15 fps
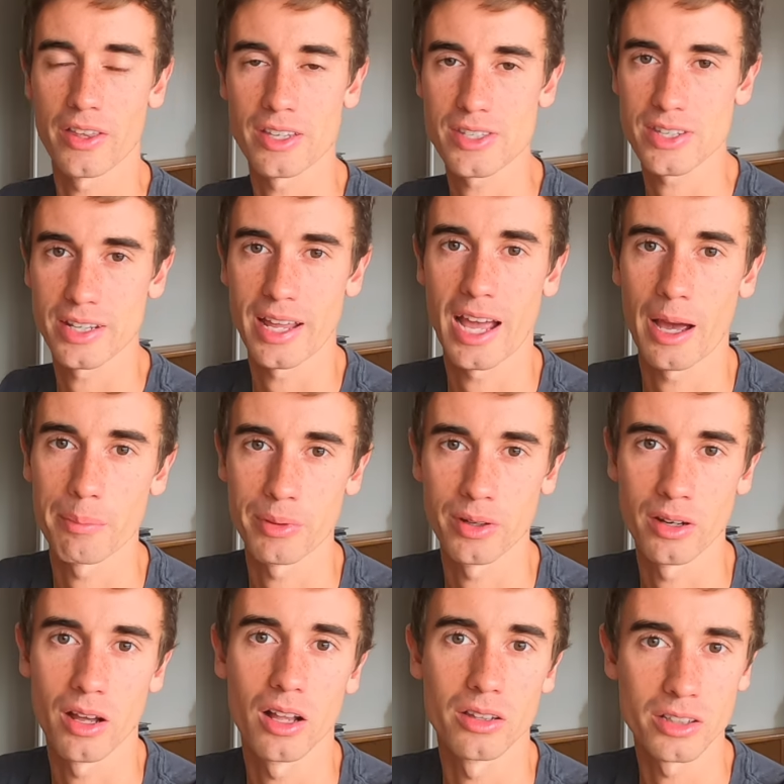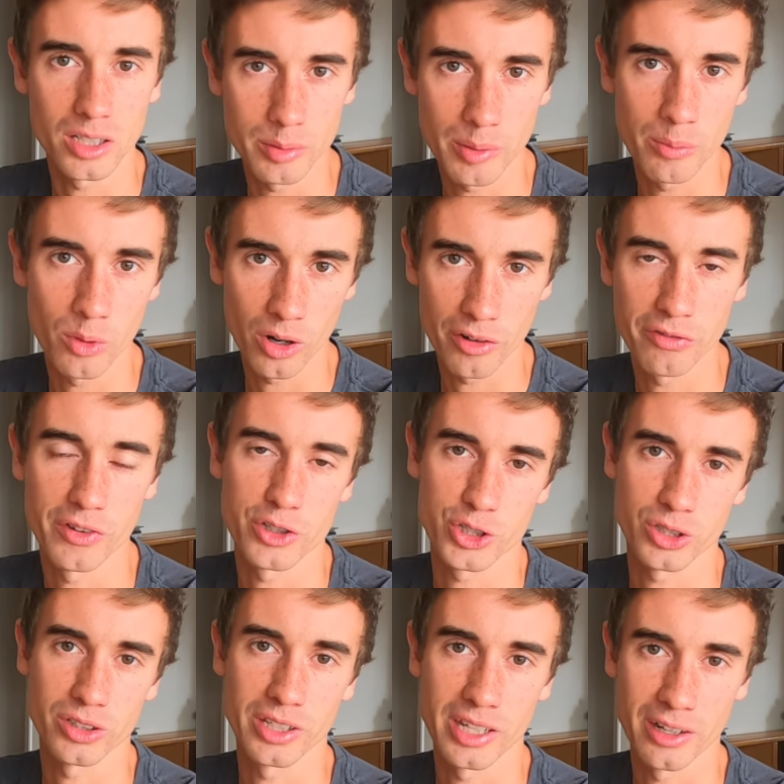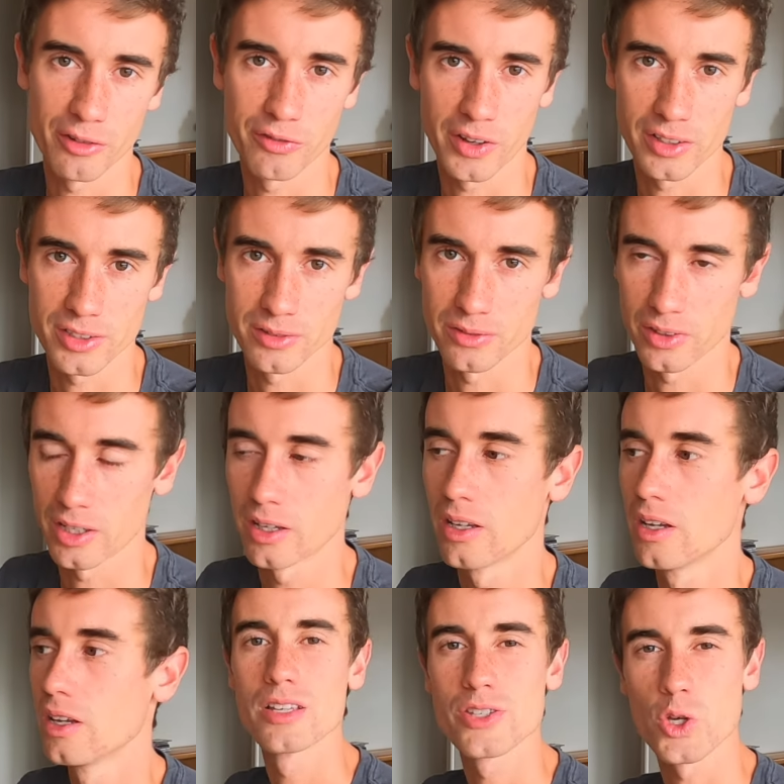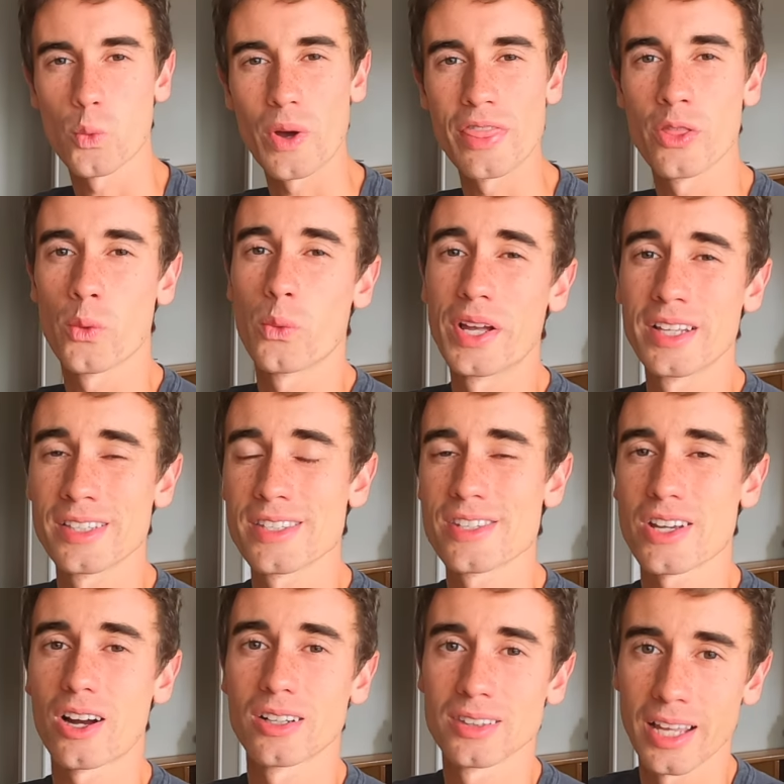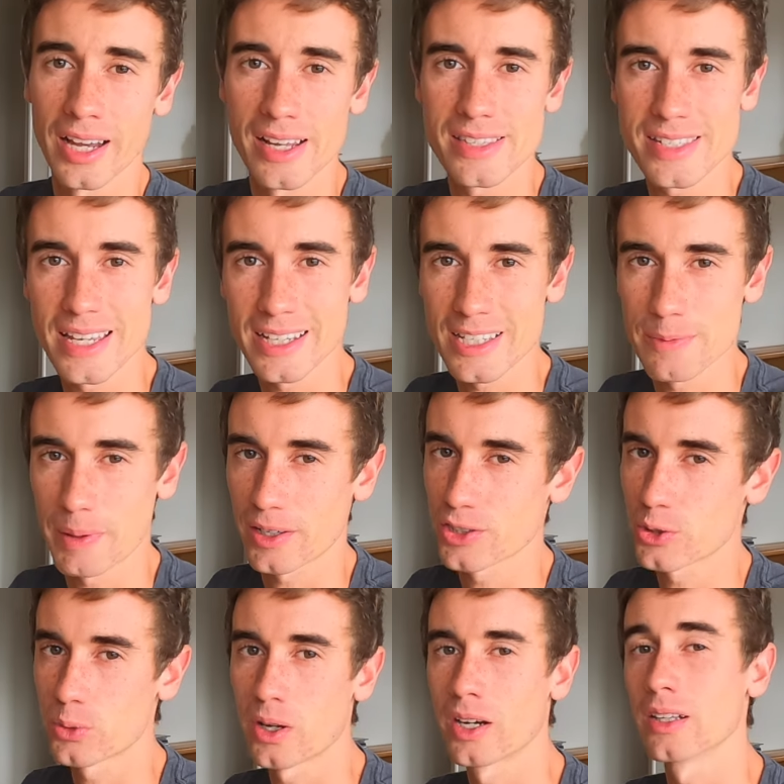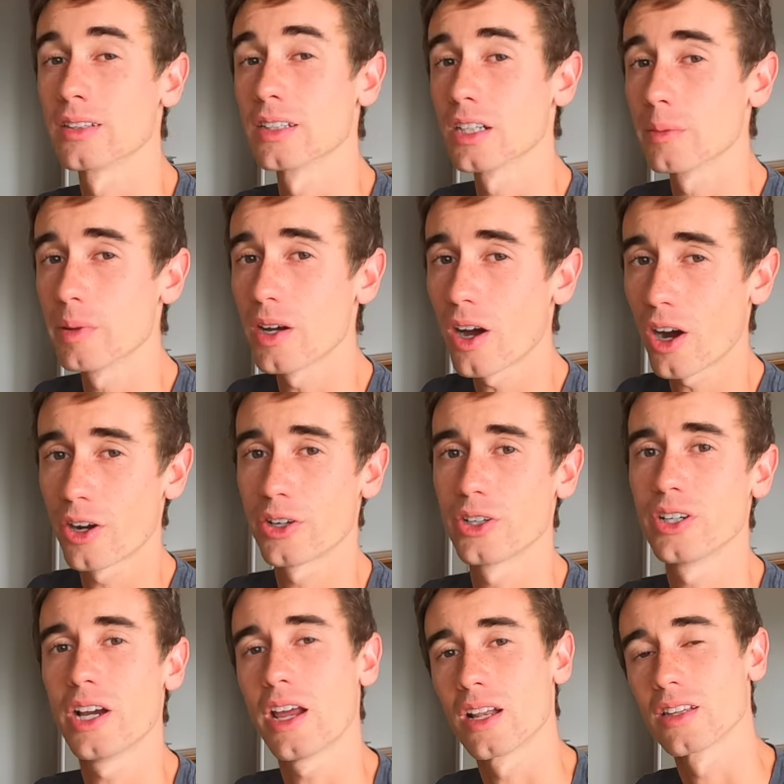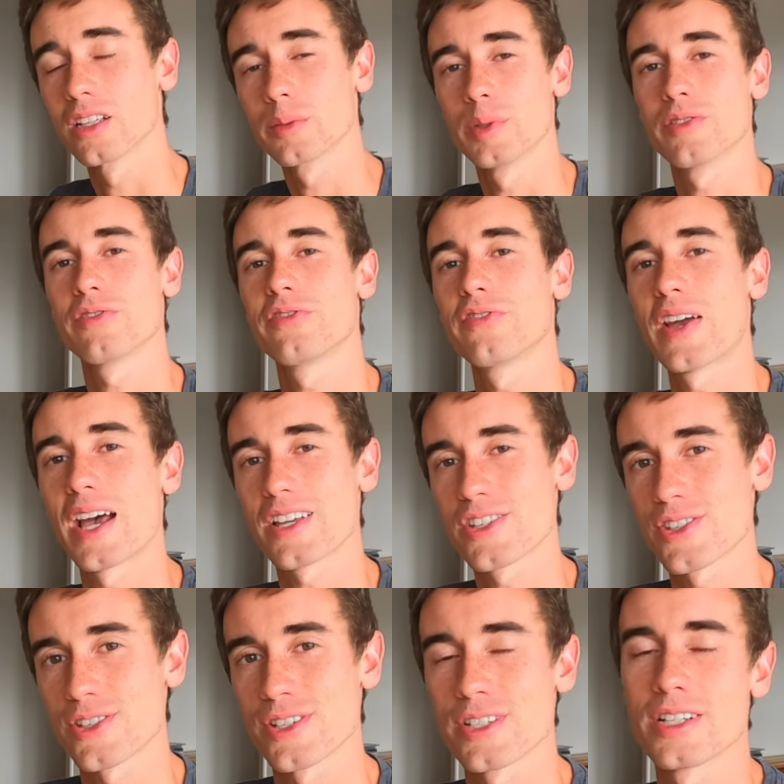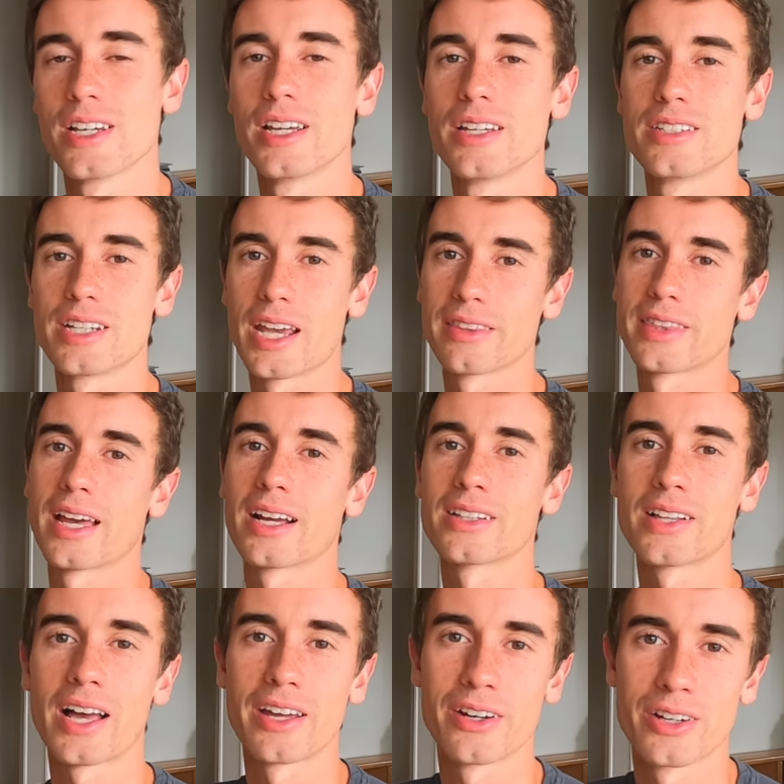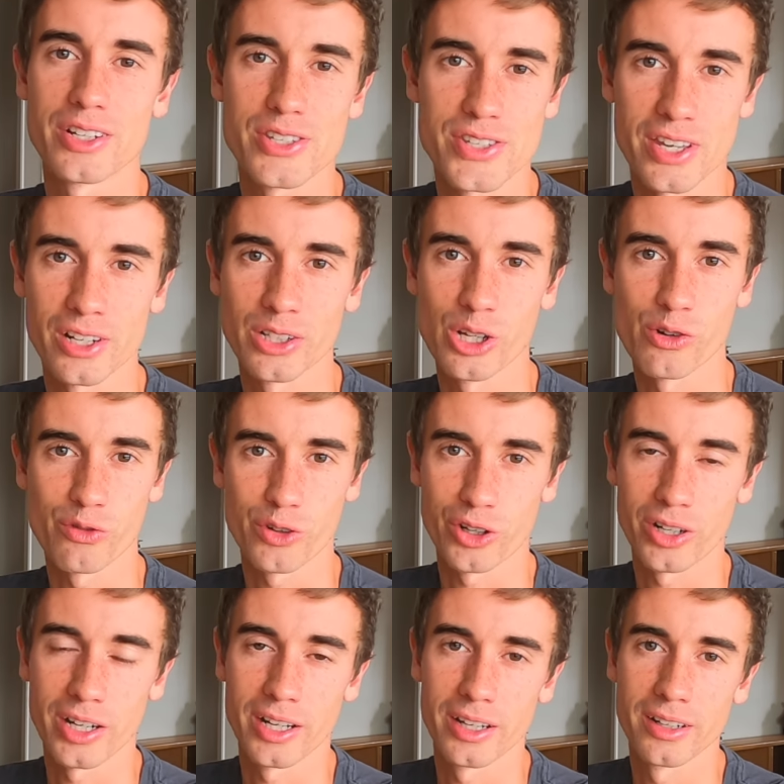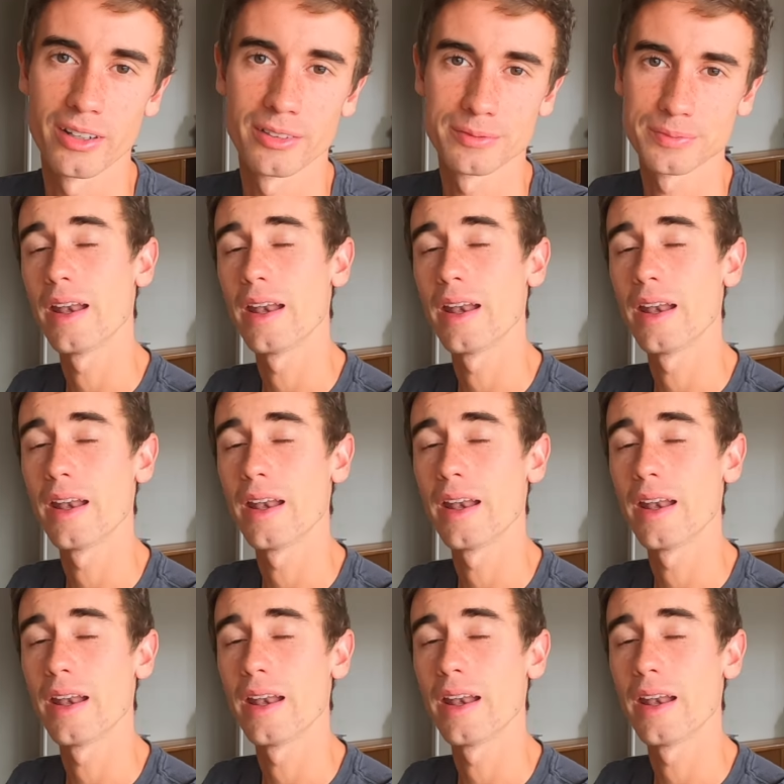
things can happen a little bit more efficiently and effectively. So when the winds are light, expect to run a little bit harder and a little bit faster to get that glider to settle over your head.